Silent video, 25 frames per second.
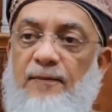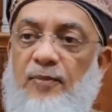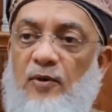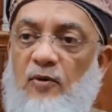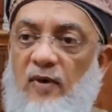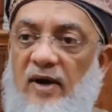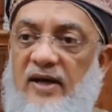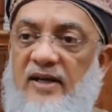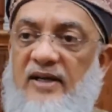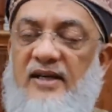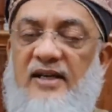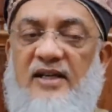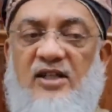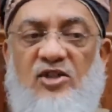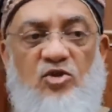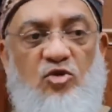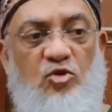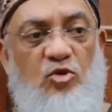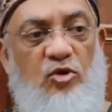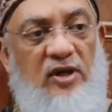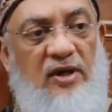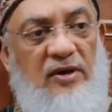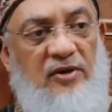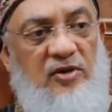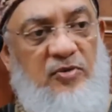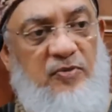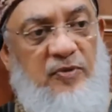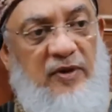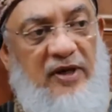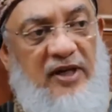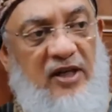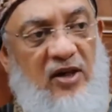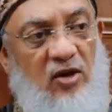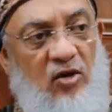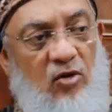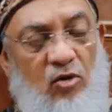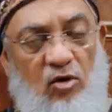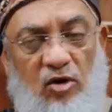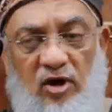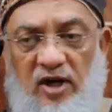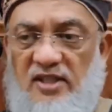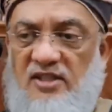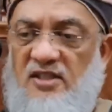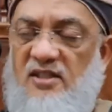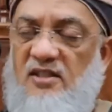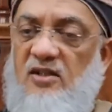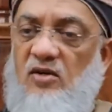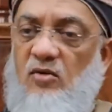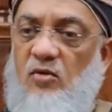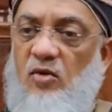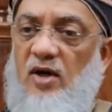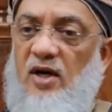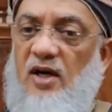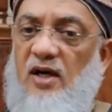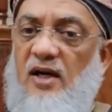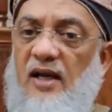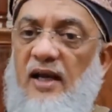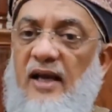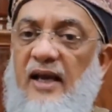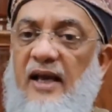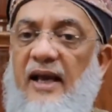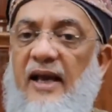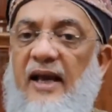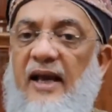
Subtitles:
Provided it is spreading goodness in the world,